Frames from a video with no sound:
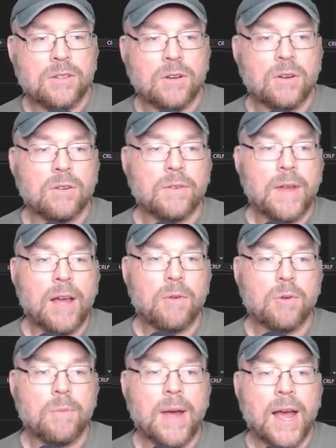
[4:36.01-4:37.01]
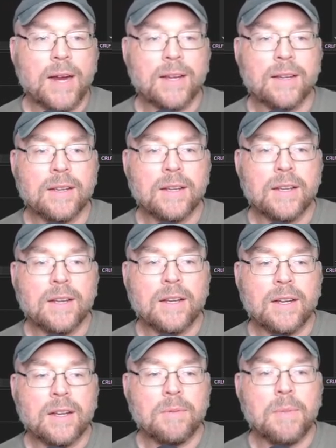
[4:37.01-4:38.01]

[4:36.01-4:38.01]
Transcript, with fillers: So now we're back uh,